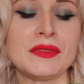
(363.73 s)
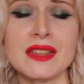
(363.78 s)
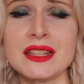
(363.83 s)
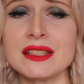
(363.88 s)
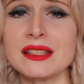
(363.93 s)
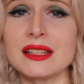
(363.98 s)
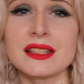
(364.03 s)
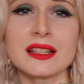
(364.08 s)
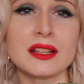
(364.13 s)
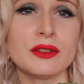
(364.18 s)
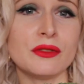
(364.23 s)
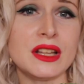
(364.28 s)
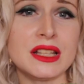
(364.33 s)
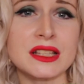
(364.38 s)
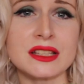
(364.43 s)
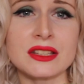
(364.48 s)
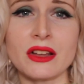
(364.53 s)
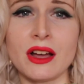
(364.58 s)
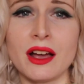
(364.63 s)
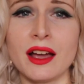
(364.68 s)
This is a
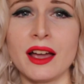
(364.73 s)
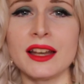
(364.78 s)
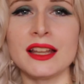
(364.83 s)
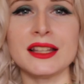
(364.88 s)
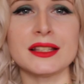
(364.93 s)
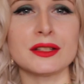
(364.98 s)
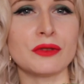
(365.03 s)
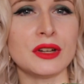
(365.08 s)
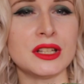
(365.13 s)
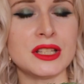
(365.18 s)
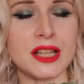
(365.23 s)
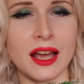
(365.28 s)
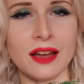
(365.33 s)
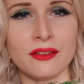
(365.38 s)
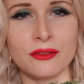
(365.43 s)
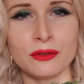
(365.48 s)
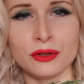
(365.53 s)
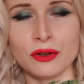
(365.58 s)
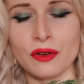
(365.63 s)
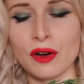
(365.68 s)
great side, it's great to
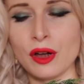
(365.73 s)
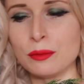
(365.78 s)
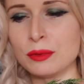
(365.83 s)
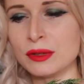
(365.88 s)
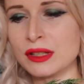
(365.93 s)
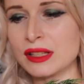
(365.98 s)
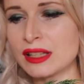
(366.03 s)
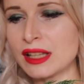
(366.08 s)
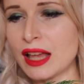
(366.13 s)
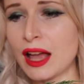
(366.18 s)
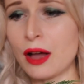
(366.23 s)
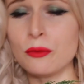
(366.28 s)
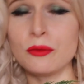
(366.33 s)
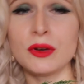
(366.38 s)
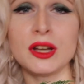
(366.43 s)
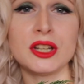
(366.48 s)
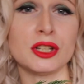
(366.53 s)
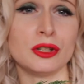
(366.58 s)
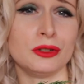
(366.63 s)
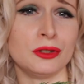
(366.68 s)
have on your open
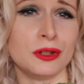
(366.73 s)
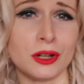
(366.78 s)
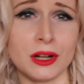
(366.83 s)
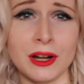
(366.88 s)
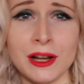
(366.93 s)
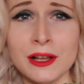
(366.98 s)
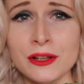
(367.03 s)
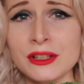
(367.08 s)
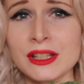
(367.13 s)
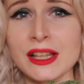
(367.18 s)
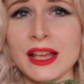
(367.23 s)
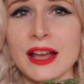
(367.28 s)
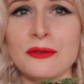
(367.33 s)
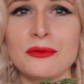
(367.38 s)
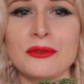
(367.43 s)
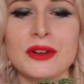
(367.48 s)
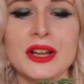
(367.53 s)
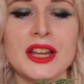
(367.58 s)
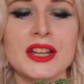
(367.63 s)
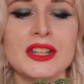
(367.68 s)
sandwich and your closed
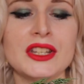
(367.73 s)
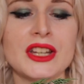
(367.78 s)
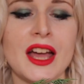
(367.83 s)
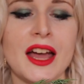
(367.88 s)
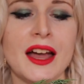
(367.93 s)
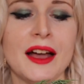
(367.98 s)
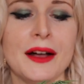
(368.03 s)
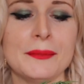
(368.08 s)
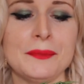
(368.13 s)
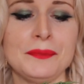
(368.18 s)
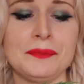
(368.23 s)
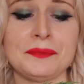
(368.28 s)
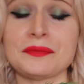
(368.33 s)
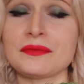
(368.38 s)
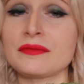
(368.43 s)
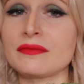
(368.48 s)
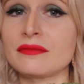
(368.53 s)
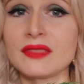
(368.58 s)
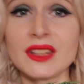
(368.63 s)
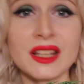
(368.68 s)
sandwich. Um,
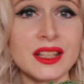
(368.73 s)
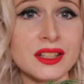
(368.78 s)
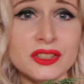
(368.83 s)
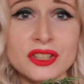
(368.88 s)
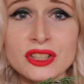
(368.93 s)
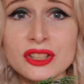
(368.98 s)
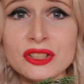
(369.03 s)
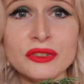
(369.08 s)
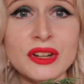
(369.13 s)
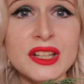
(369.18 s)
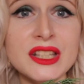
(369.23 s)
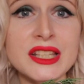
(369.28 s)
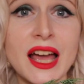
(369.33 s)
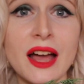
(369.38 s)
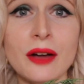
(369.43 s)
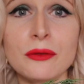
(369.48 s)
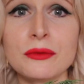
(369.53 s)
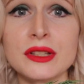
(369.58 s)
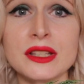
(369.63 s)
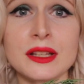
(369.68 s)
just great to
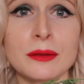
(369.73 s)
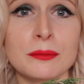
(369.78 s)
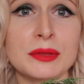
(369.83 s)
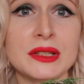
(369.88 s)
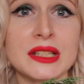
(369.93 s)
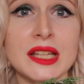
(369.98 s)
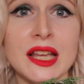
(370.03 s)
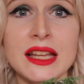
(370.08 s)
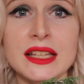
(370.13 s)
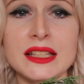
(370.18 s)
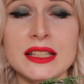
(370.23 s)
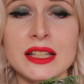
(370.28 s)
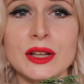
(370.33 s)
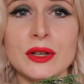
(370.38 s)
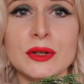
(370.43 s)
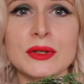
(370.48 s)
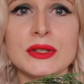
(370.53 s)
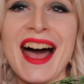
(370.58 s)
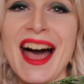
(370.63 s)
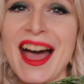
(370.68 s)
have with some potatoes.